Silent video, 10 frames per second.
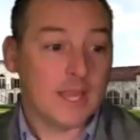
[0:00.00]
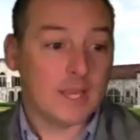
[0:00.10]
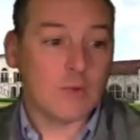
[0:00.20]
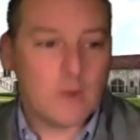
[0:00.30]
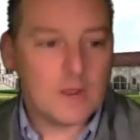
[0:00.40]

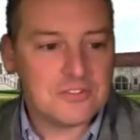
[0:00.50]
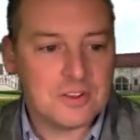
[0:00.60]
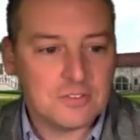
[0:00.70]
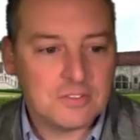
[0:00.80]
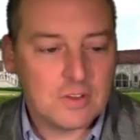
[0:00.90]
Yeah, great
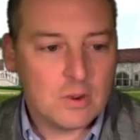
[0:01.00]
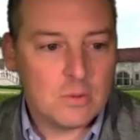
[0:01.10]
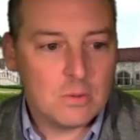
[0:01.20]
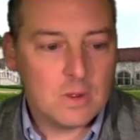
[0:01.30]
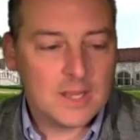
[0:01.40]
question.
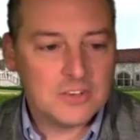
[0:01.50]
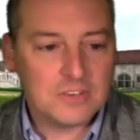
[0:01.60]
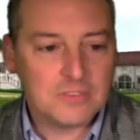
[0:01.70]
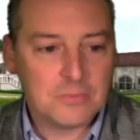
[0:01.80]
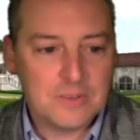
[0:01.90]
So
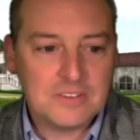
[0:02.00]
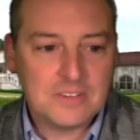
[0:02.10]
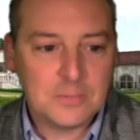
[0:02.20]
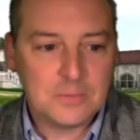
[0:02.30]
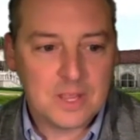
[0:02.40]
I just
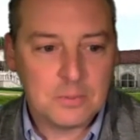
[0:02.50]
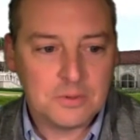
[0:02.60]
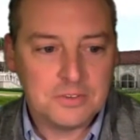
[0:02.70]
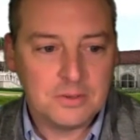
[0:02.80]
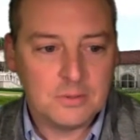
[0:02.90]
recently was
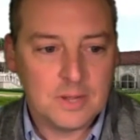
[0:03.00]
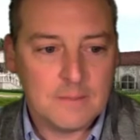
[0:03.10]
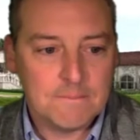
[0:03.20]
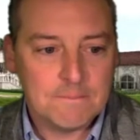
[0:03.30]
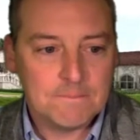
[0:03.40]
able
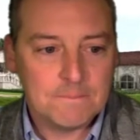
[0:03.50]
to